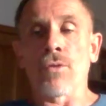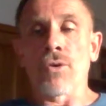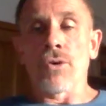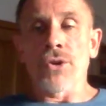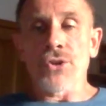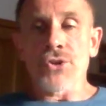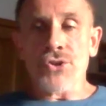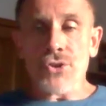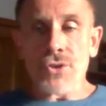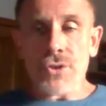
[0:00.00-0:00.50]

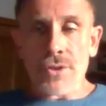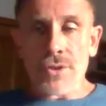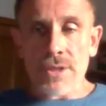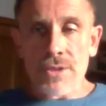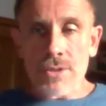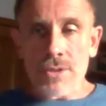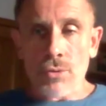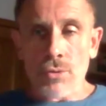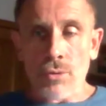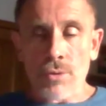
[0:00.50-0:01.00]
voice,
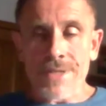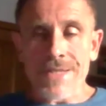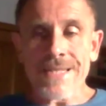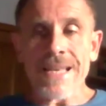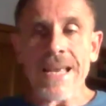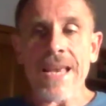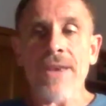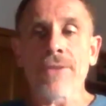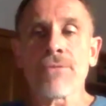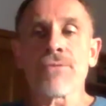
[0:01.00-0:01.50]
this whole
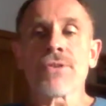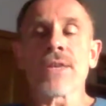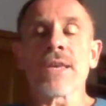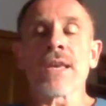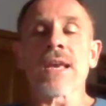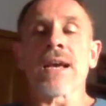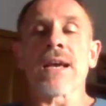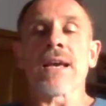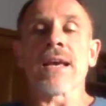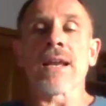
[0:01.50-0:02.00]

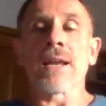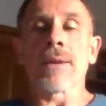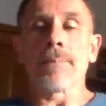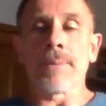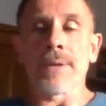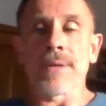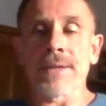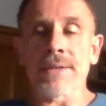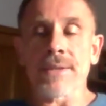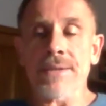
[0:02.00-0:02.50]
safety
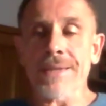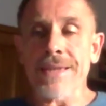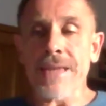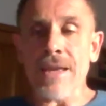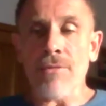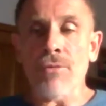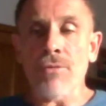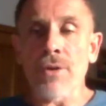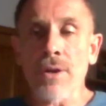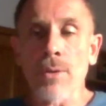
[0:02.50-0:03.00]
element
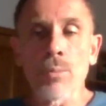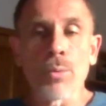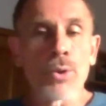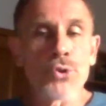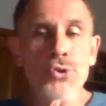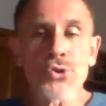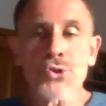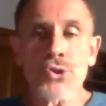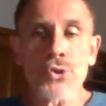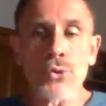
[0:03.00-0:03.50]
definitely
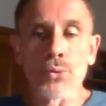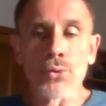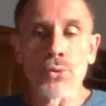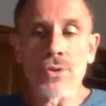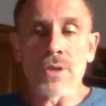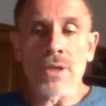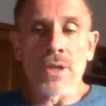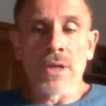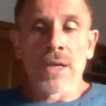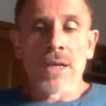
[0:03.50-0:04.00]
will
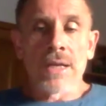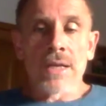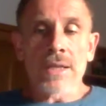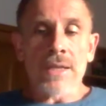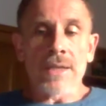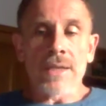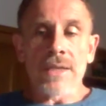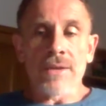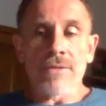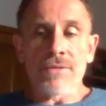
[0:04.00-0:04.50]
soothe
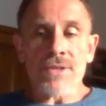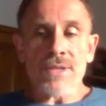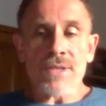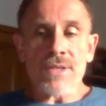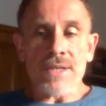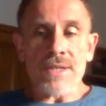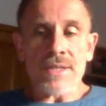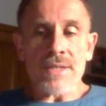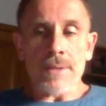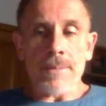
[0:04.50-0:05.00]
the nervous
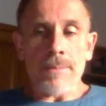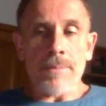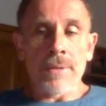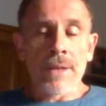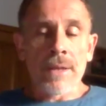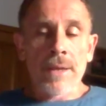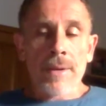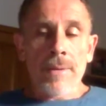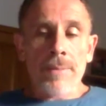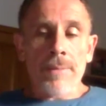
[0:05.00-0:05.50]
system,
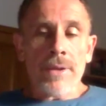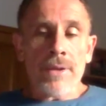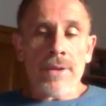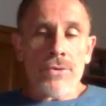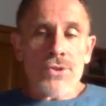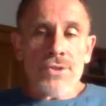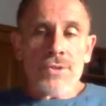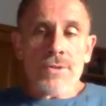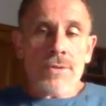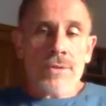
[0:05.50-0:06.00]

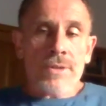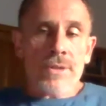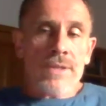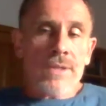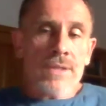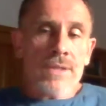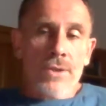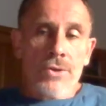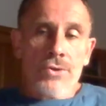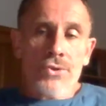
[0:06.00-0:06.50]
because
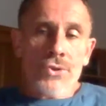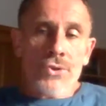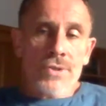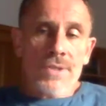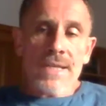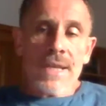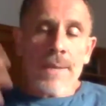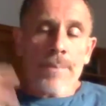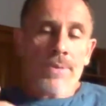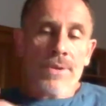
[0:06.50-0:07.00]
these
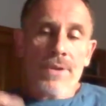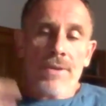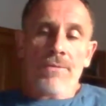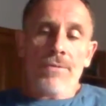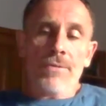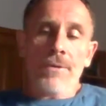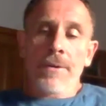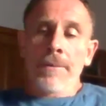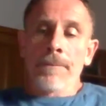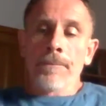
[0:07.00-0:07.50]

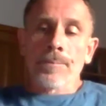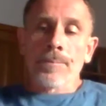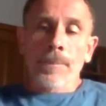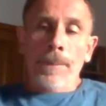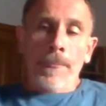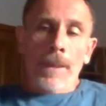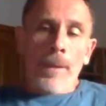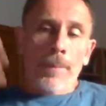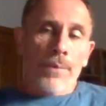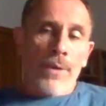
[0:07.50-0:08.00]
nociceptive
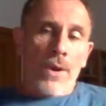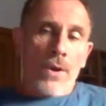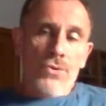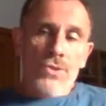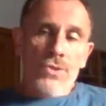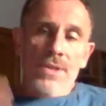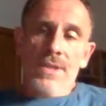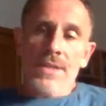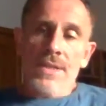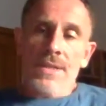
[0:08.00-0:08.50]

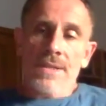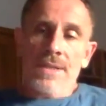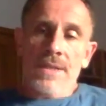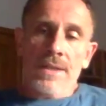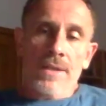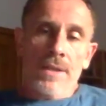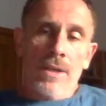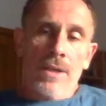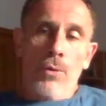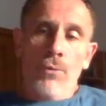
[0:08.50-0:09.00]
processes
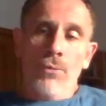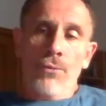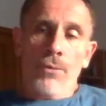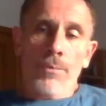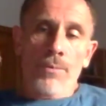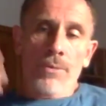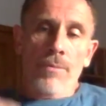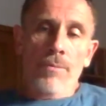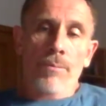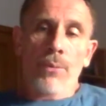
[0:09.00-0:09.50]
that go
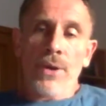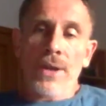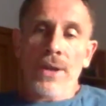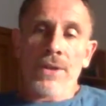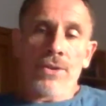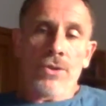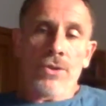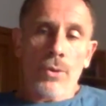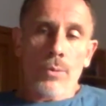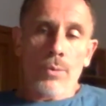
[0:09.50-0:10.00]
from the
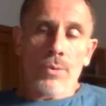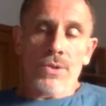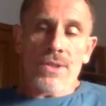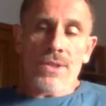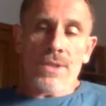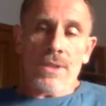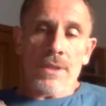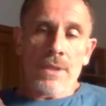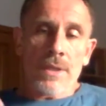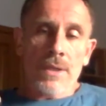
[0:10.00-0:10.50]
brain
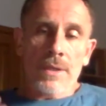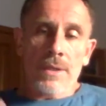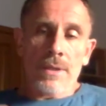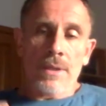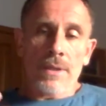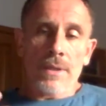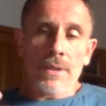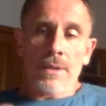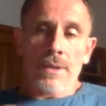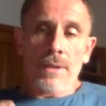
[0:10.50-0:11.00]
towards the
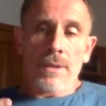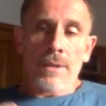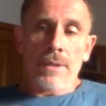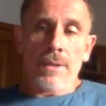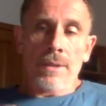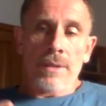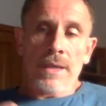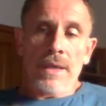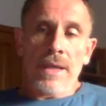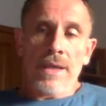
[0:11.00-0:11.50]

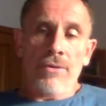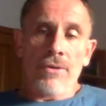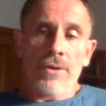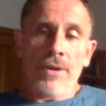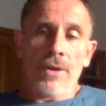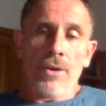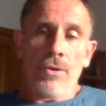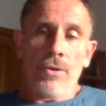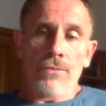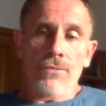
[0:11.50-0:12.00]

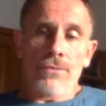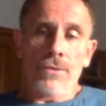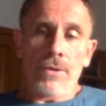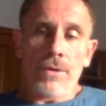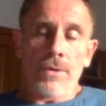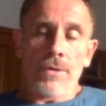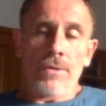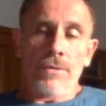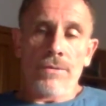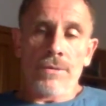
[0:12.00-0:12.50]
area of
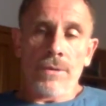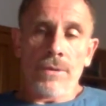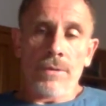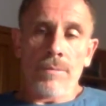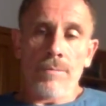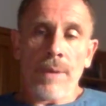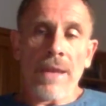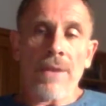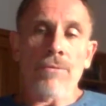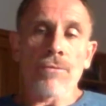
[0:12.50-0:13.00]
the
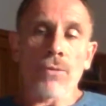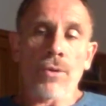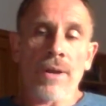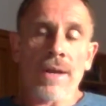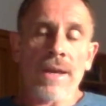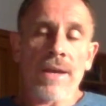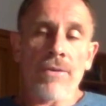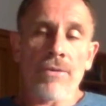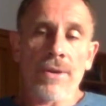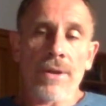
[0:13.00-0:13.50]

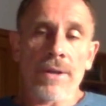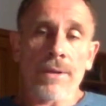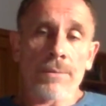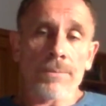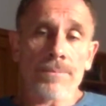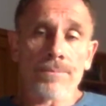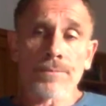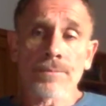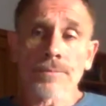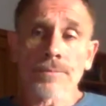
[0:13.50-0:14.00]
painful area